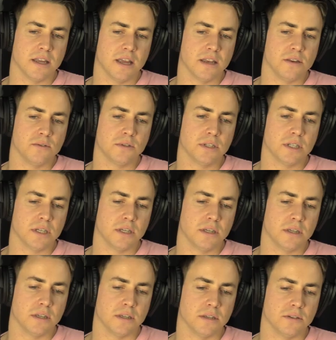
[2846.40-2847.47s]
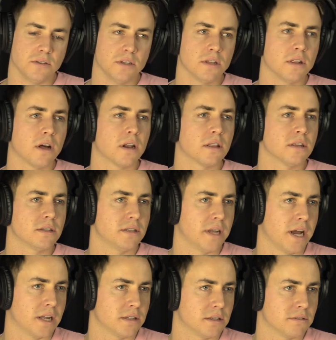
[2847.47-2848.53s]
and, and you see you see a lot of the
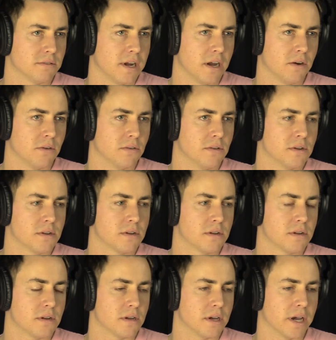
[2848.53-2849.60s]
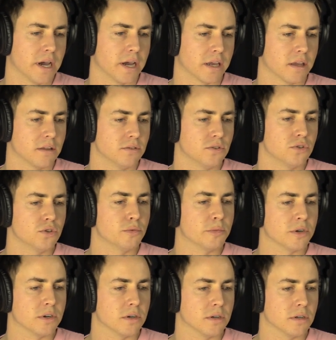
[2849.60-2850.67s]
stats around uh,
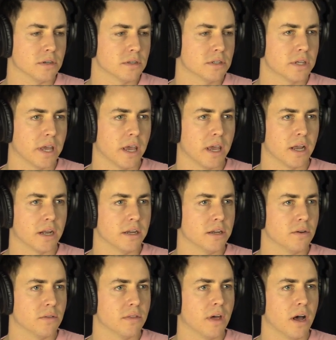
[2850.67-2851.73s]
consumer saying, you know,